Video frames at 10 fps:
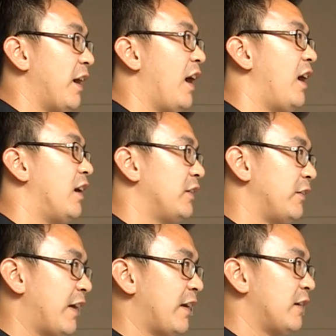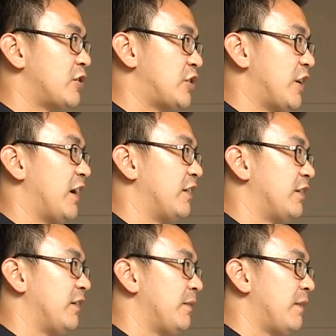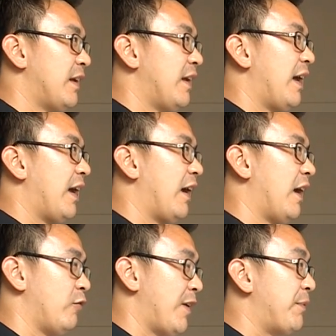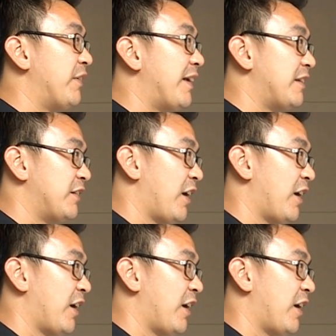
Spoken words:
the heart on their shirt, representing